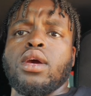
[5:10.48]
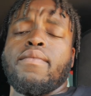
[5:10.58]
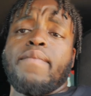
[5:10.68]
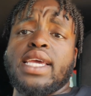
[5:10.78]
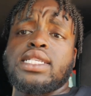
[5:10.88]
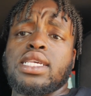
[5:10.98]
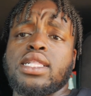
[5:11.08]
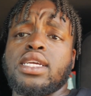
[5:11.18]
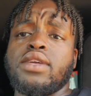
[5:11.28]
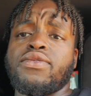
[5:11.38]

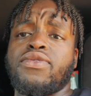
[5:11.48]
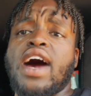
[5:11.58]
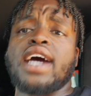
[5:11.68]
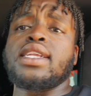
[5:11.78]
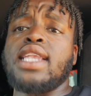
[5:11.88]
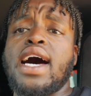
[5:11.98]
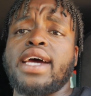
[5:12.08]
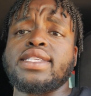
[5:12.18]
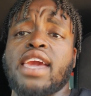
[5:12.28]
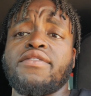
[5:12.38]
basically
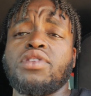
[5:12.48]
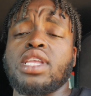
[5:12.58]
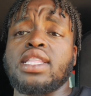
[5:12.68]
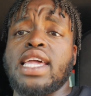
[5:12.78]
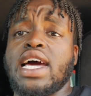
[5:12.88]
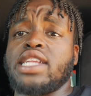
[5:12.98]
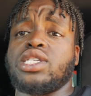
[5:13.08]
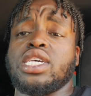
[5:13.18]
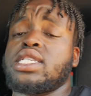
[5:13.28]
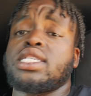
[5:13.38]
finalize everything that I
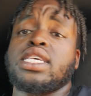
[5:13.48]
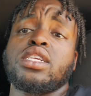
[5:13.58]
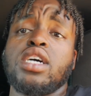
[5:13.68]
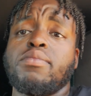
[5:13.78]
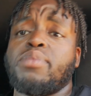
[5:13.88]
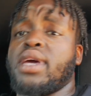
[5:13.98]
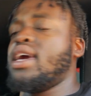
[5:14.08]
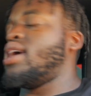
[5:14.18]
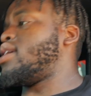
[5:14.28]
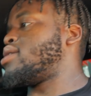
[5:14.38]
just set up,
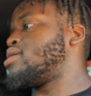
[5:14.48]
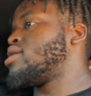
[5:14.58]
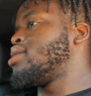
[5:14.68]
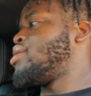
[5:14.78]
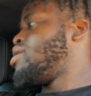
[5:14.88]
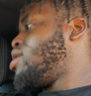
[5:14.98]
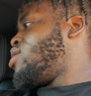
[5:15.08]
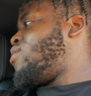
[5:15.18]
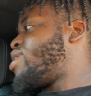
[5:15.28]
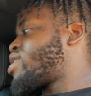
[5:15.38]
and
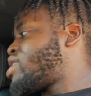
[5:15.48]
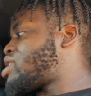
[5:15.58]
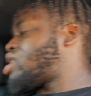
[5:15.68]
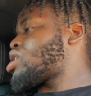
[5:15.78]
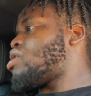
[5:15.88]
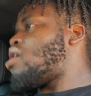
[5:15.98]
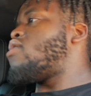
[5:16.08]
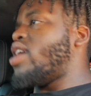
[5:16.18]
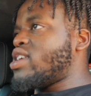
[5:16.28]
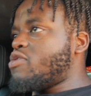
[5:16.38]
we're good to go
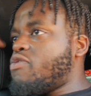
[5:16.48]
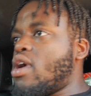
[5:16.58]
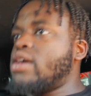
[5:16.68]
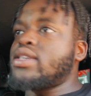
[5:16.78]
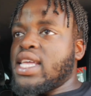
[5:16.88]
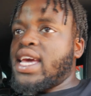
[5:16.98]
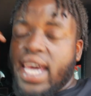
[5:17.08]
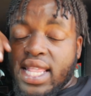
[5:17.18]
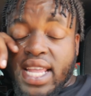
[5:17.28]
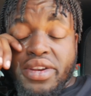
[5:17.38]
as far as the
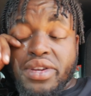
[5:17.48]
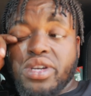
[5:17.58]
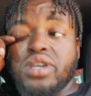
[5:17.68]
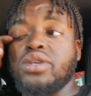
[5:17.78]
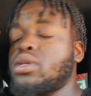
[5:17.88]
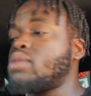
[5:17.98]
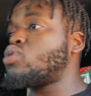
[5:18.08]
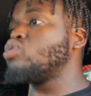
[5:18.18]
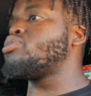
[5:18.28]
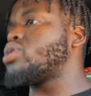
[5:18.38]
headliner goes. I'm super